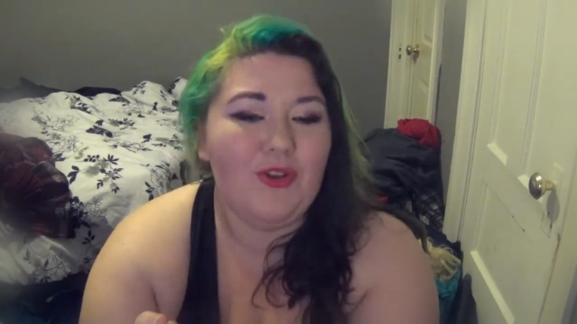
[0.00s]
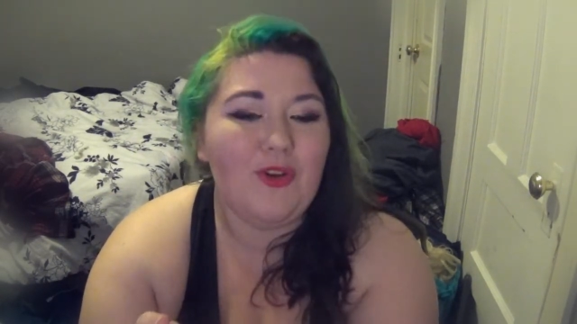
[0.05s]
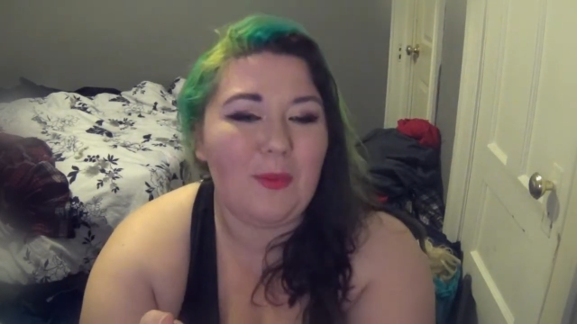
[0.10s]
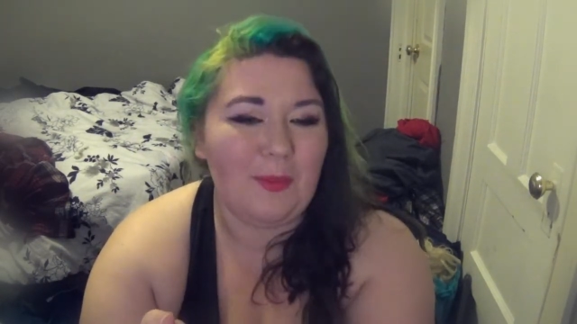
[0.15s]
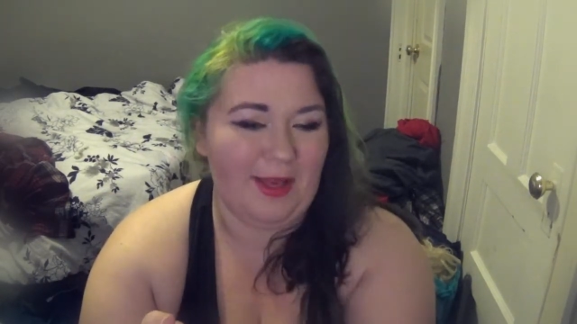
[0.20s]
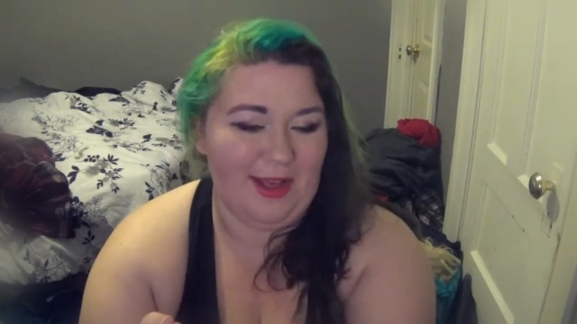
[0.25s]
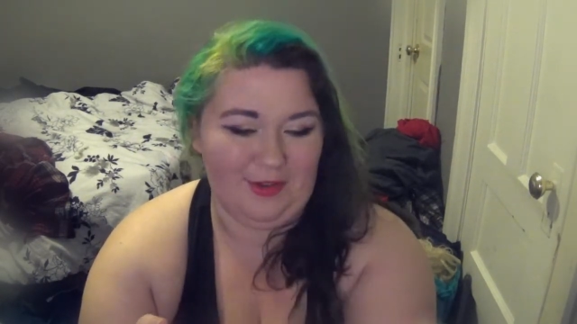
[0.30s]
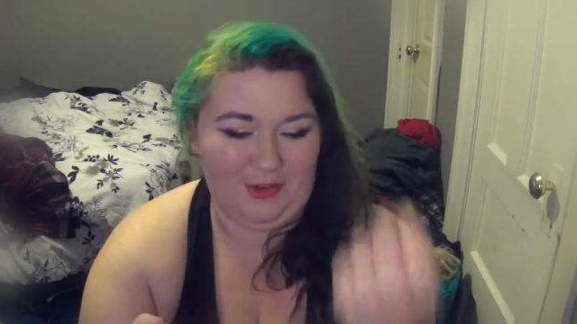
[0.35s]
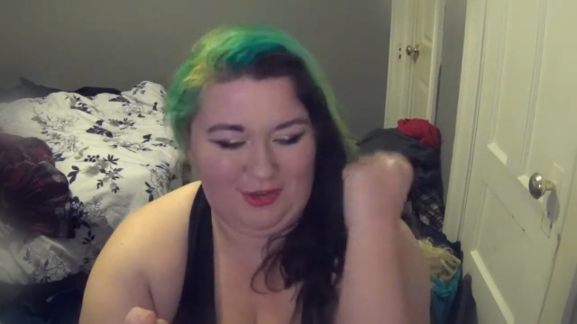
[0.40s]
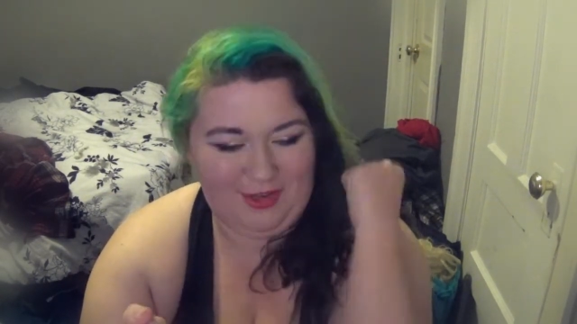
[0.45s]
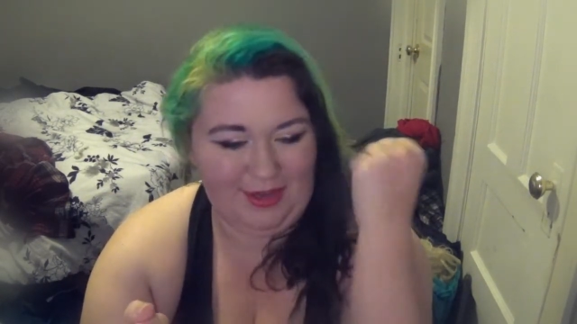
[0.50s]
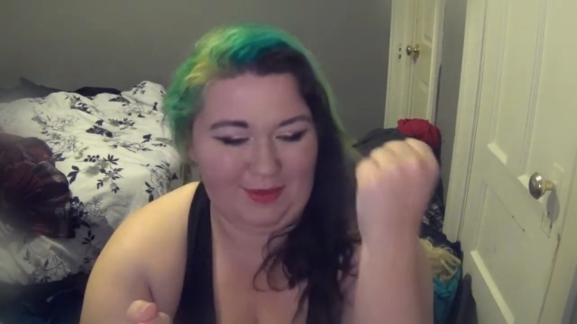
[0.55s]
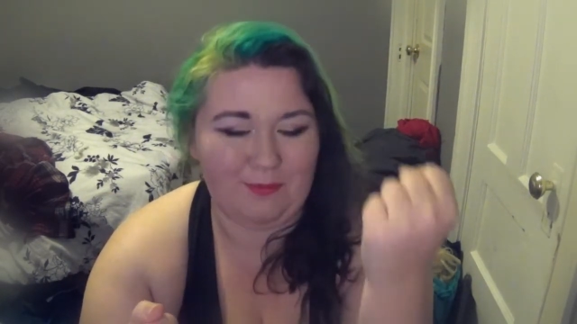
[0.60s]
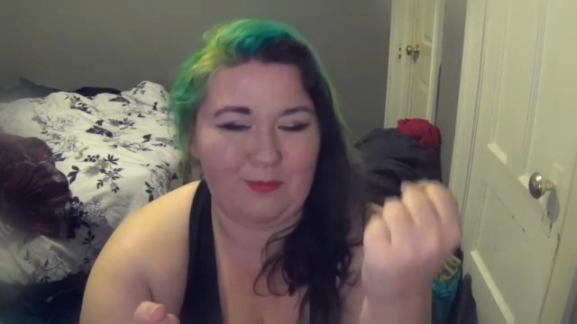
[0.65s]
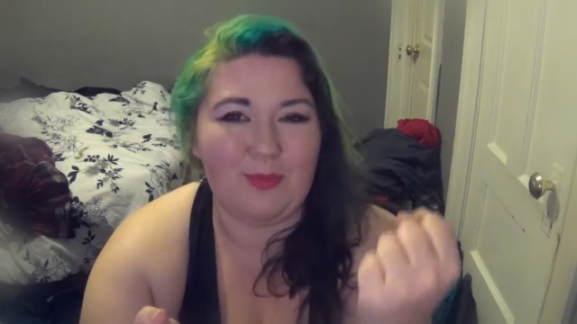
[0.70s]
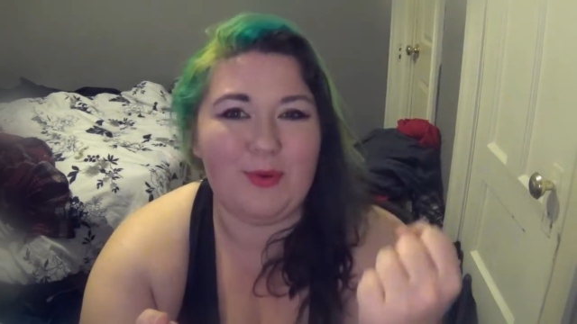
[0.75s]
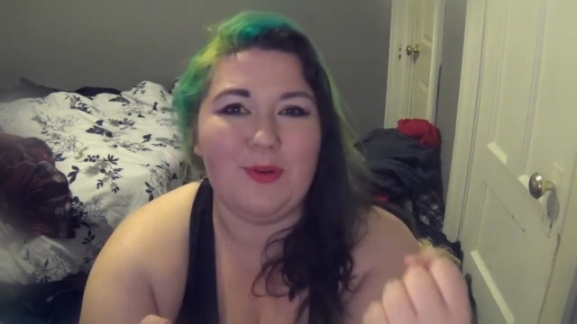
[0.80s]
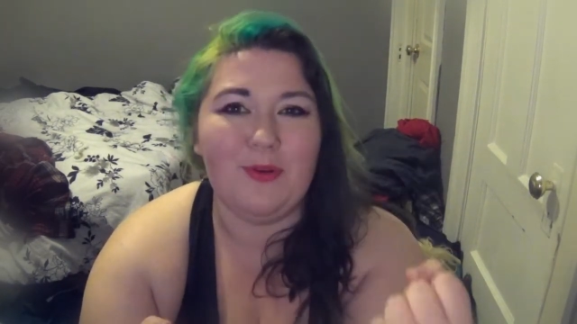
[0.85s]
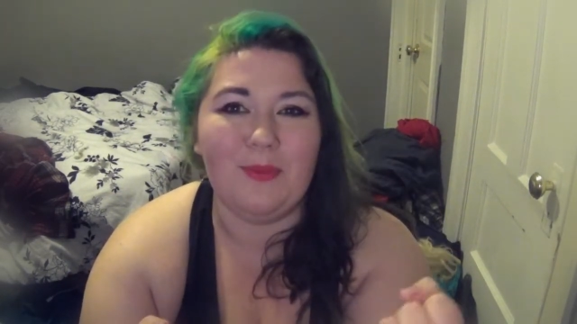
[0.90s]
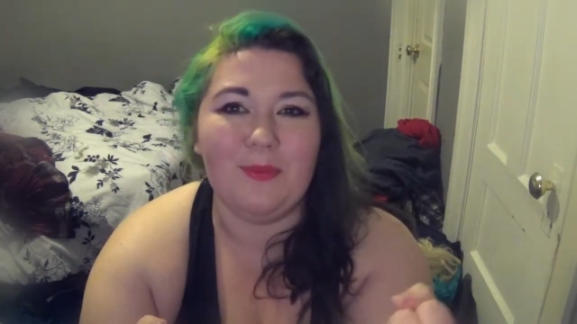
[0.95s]
normally I'm just
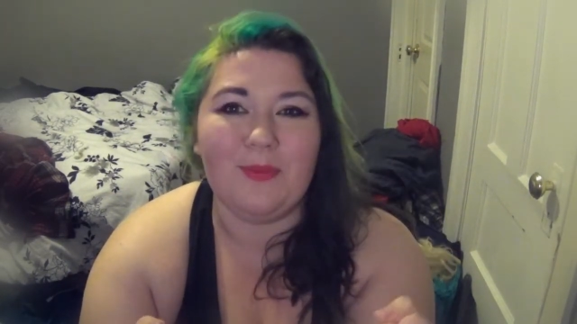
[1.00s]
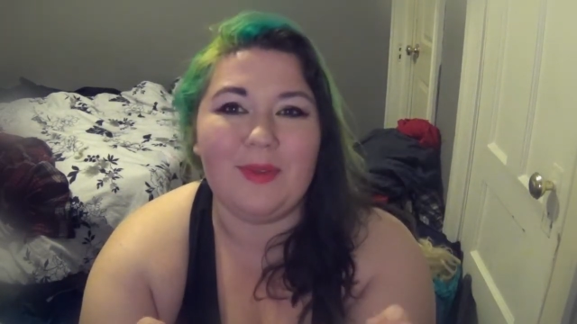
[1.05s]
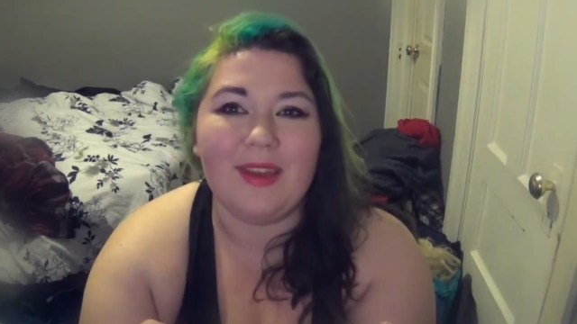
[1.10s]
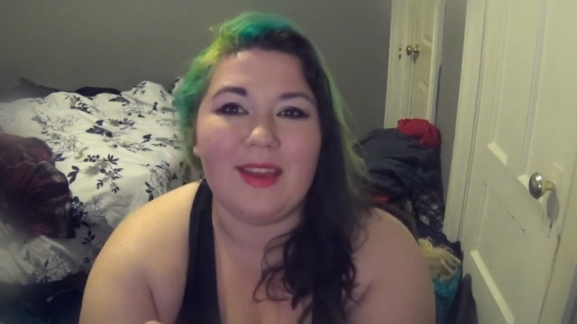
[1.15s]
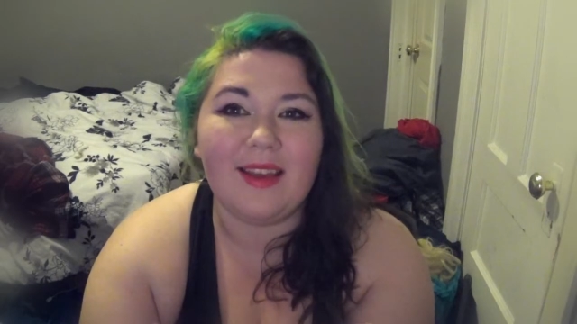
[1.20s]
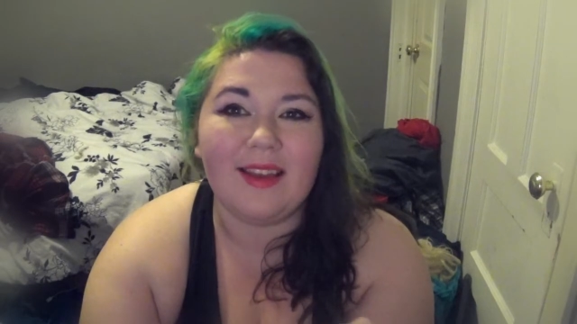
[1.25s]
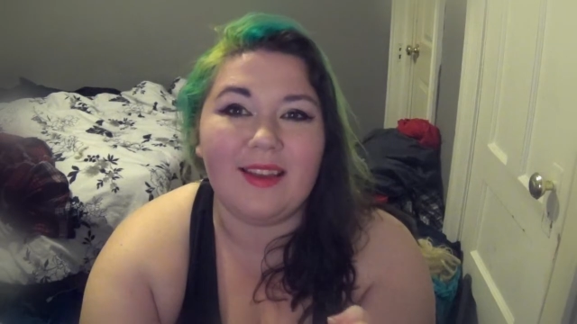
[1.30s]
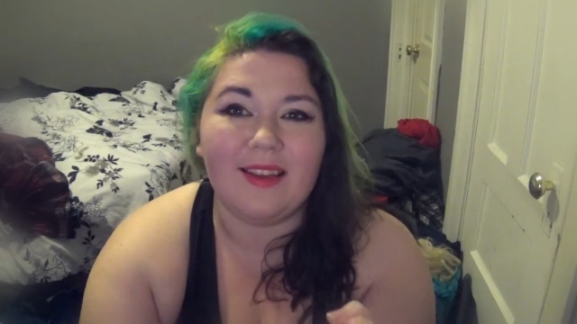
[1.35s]
like, boom, yeah,